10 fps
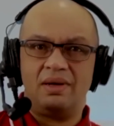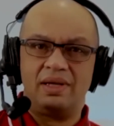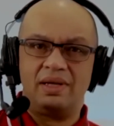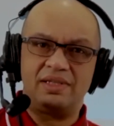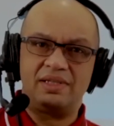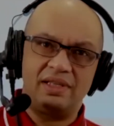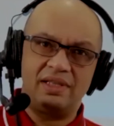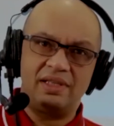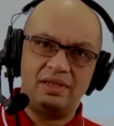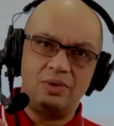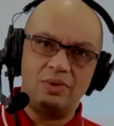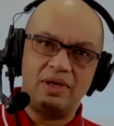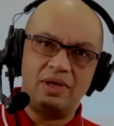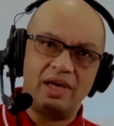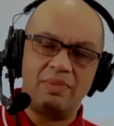Let's say that the
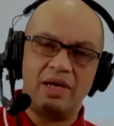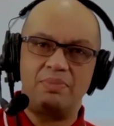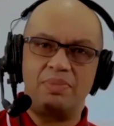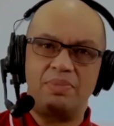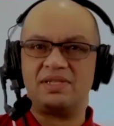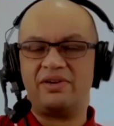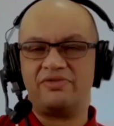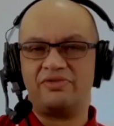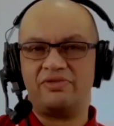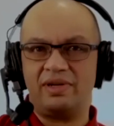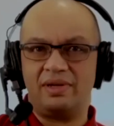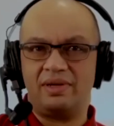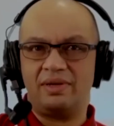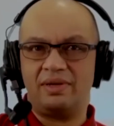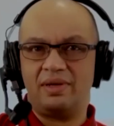UK may be suffering.
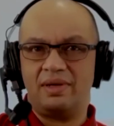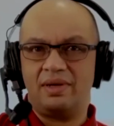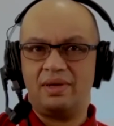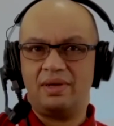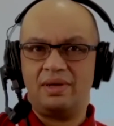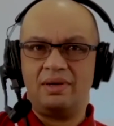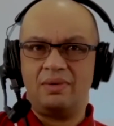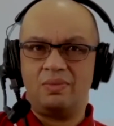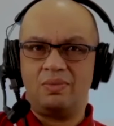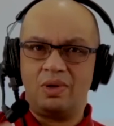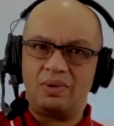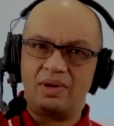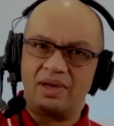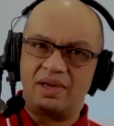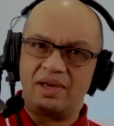Well,
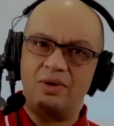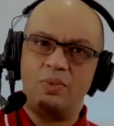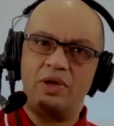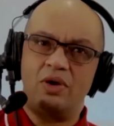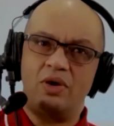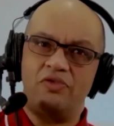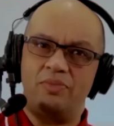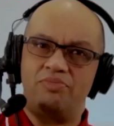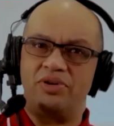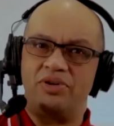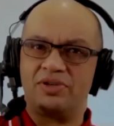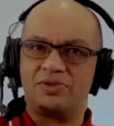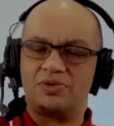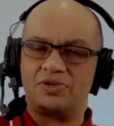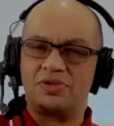can we offer
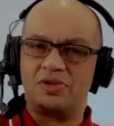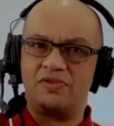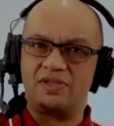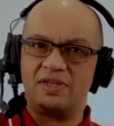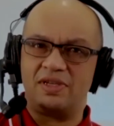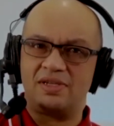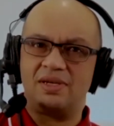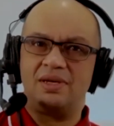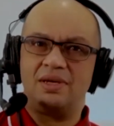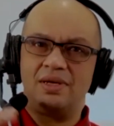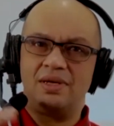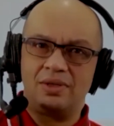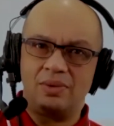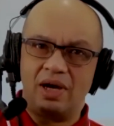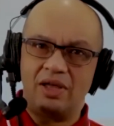products or services
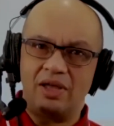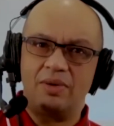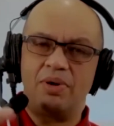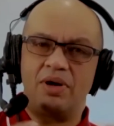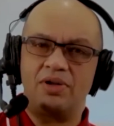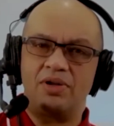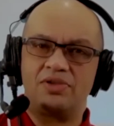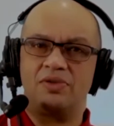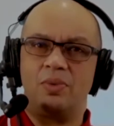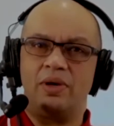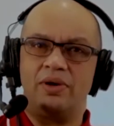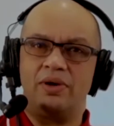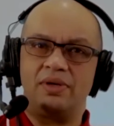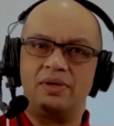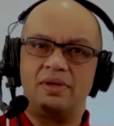to other parts of the world
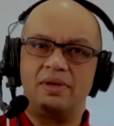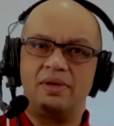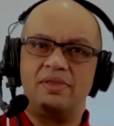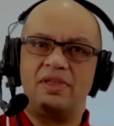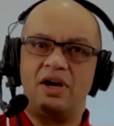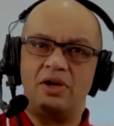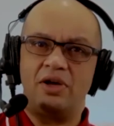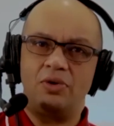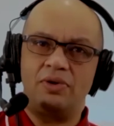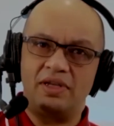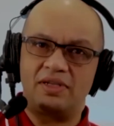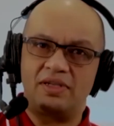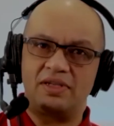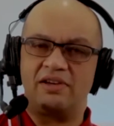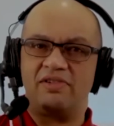that are not
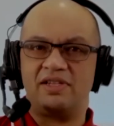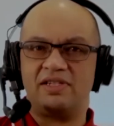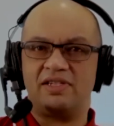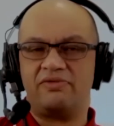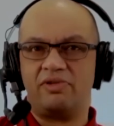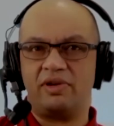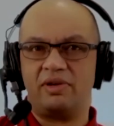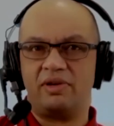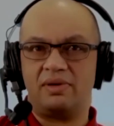necessarily suffering?